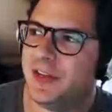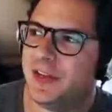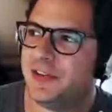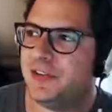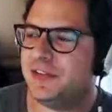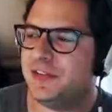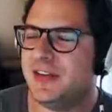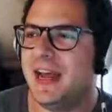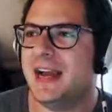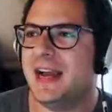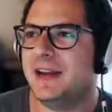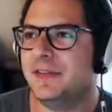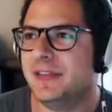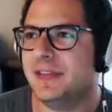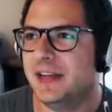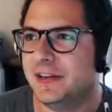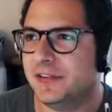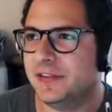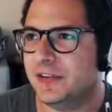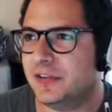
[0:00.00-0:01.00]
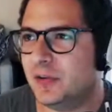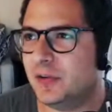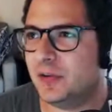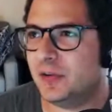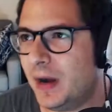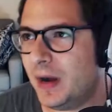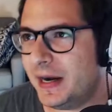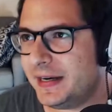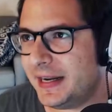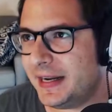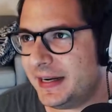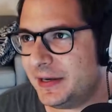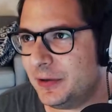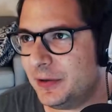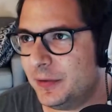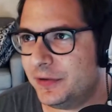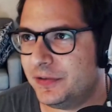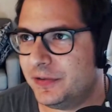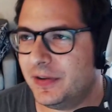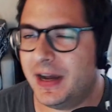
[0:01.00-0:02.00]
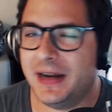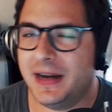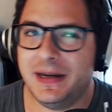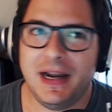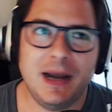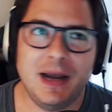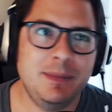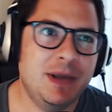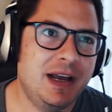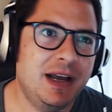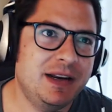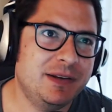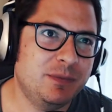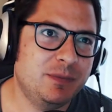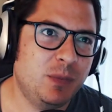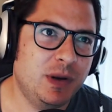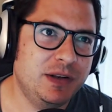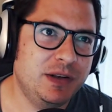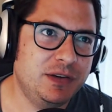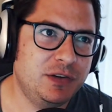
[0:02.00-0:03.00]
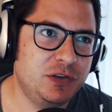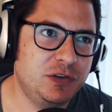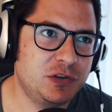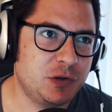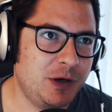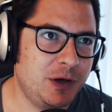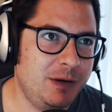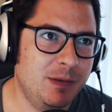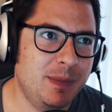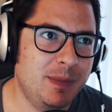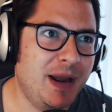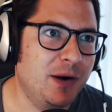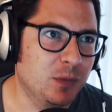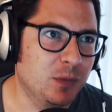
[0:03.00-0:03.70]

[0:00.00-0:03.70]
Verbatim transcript: a stack of things. It's the wide angle. It's I I'm not one to scream about